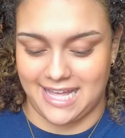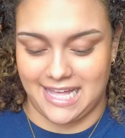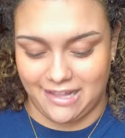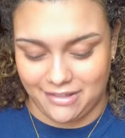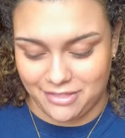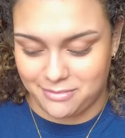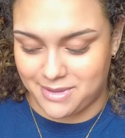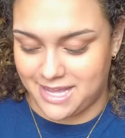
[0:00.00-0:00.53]

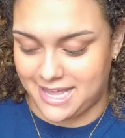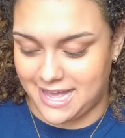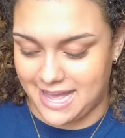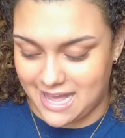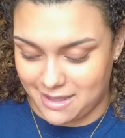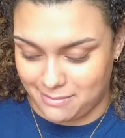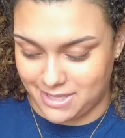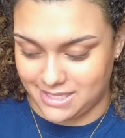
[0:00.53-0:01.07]
health by
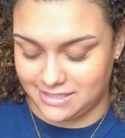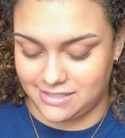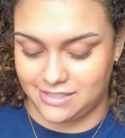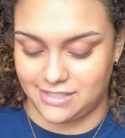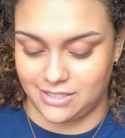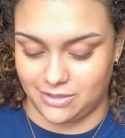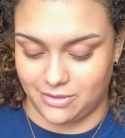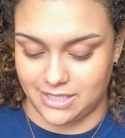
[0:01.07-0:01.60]
habits.
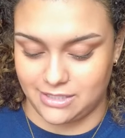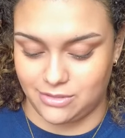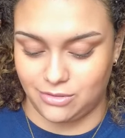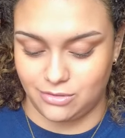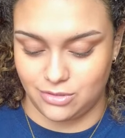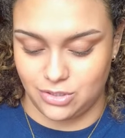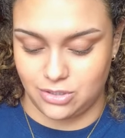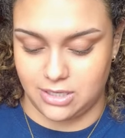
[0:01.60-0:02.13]
So I
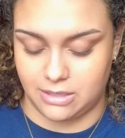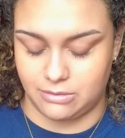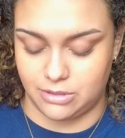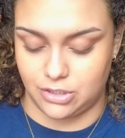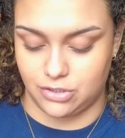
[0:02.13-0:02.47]
told y'all I was